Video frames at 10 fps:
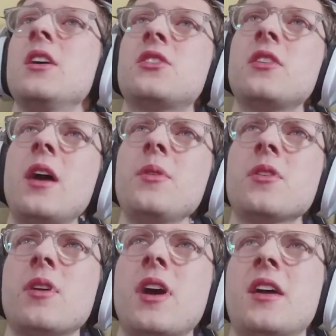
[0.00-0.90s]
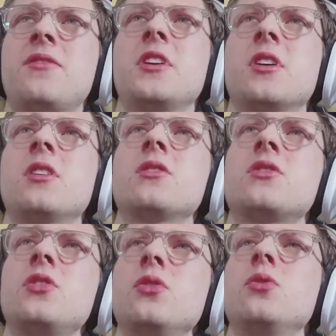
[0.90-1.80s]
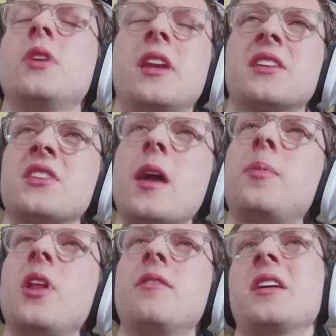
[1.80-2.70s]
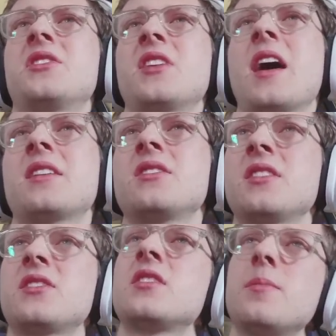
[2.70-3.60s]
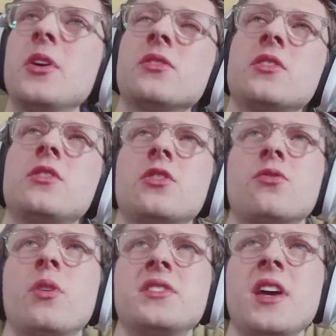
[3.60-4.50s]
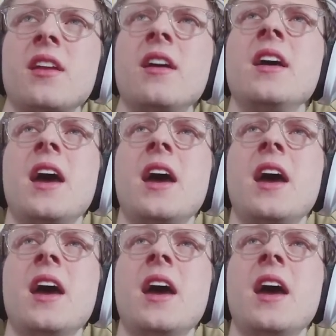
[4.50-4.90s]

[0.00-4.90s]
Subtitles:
So now we arrive here to an example of a set. This is the Built to Destroy set.